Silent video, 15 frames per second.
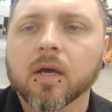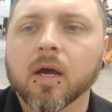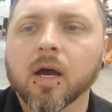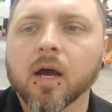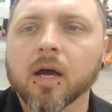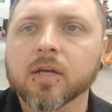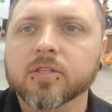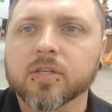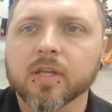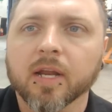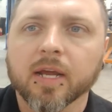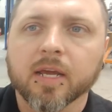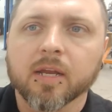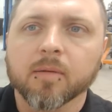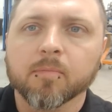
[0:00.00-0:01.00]
uh, so that
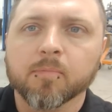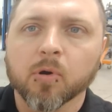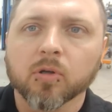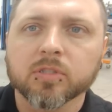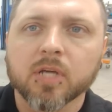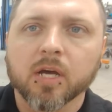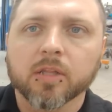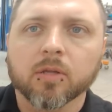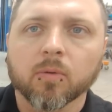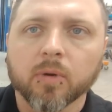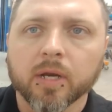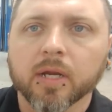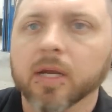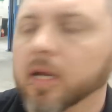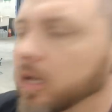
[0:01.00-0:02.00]
I can bolt on the
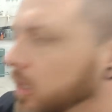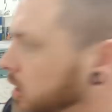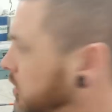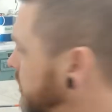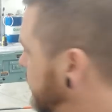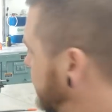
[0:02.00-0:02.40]
ring gear.